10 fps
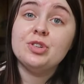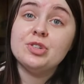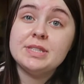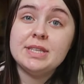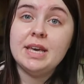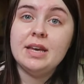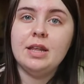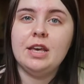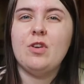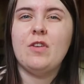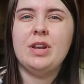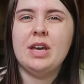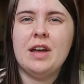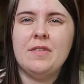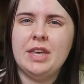your skin. Like if you have any
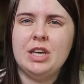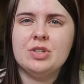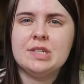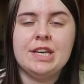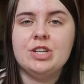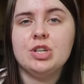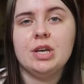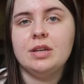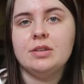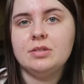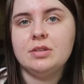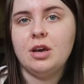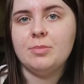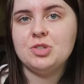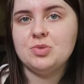kind of like irritation,
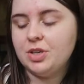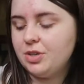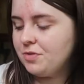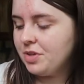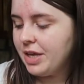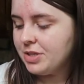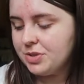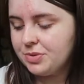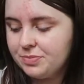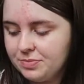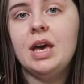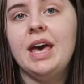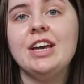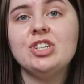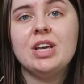it's really good for that too.
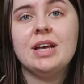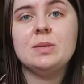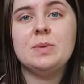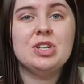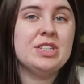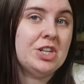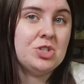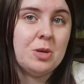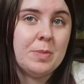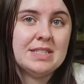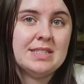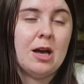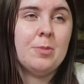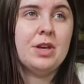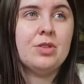I actually had some irritation on my
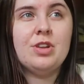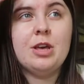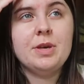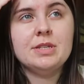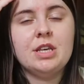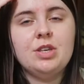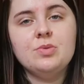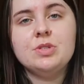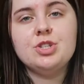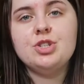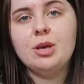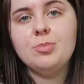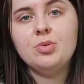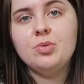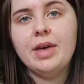scalp the other day because I used a
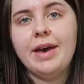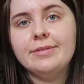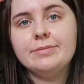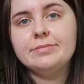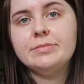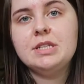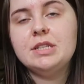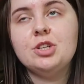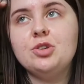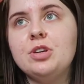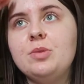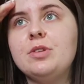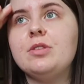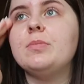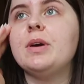shampoo that didn't agree
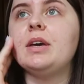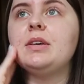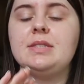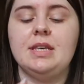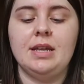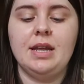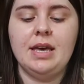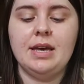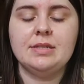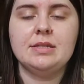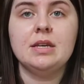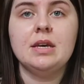with my skin, I guess.